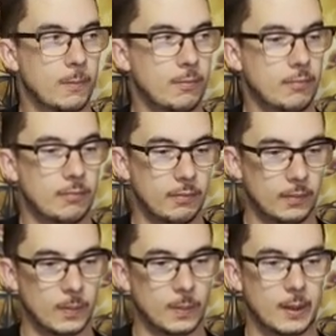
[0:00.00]

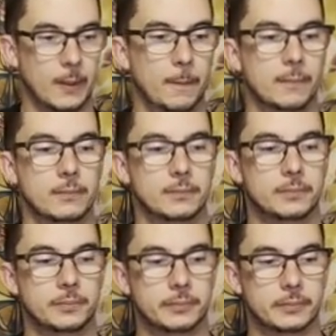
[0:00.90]

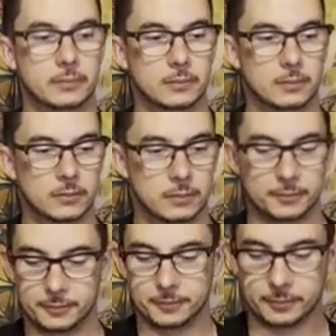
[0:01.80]

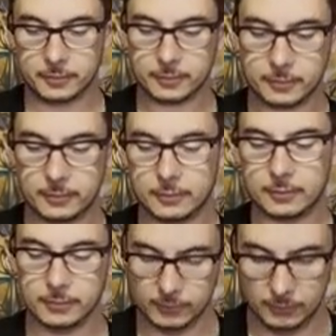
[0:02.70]

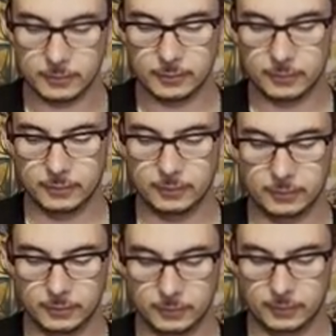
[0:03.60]

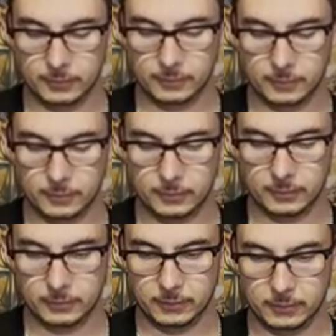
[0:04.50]

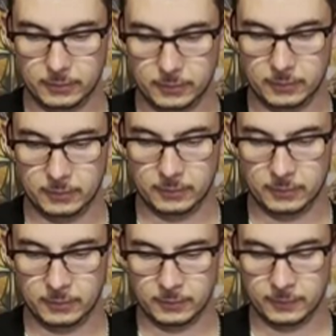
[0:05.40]

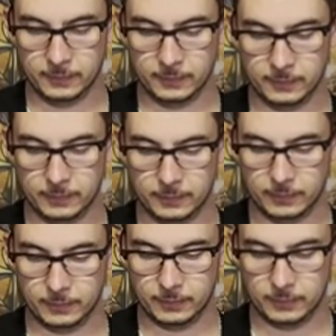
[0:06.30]

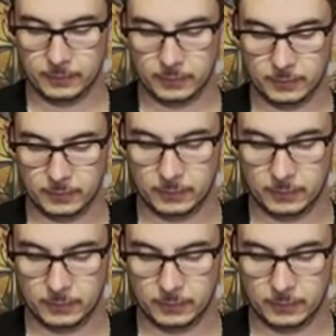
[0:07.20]
This person isn't speaking.